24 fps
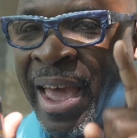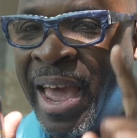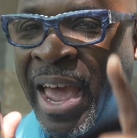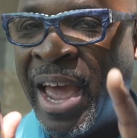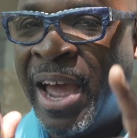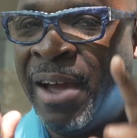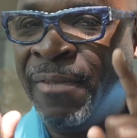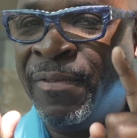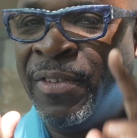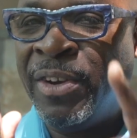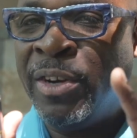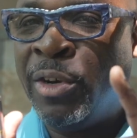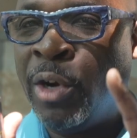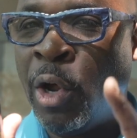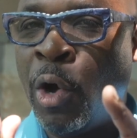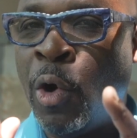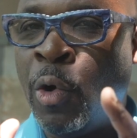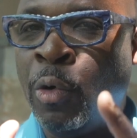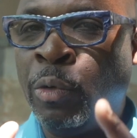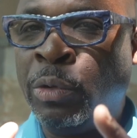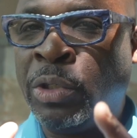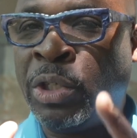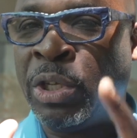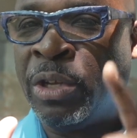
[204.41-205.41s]
ever
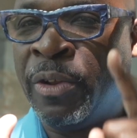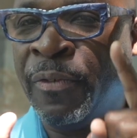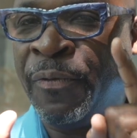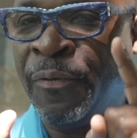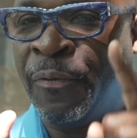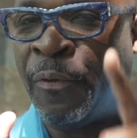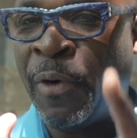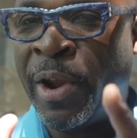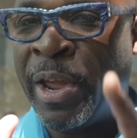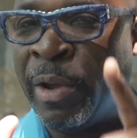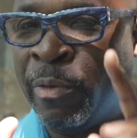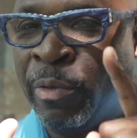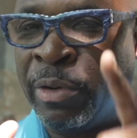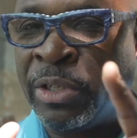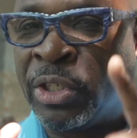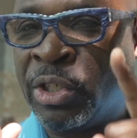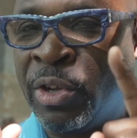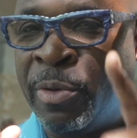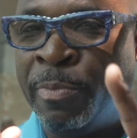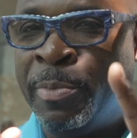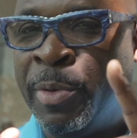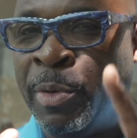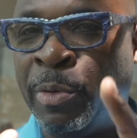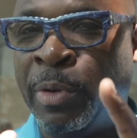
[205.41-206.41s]
known to the fragrance
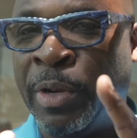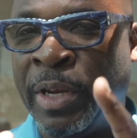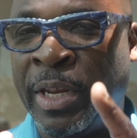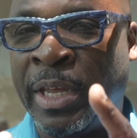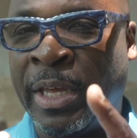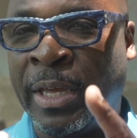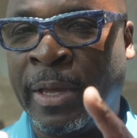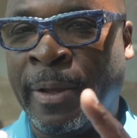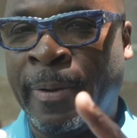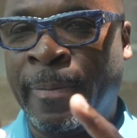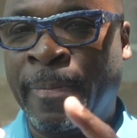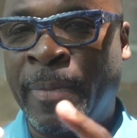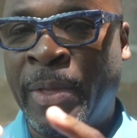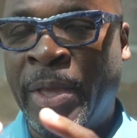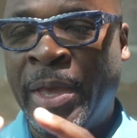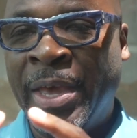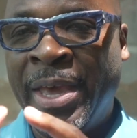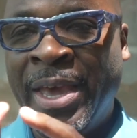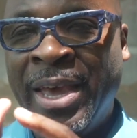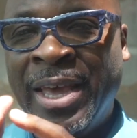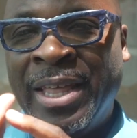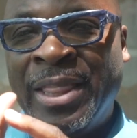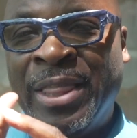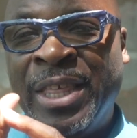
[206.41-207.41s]
community.
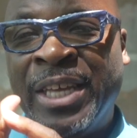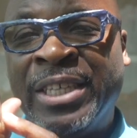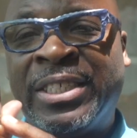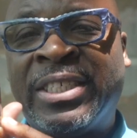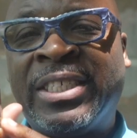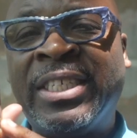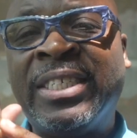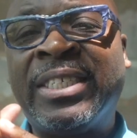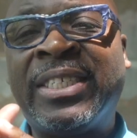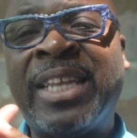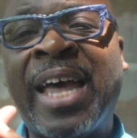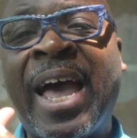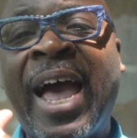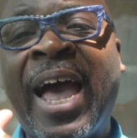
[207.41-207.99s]
This is the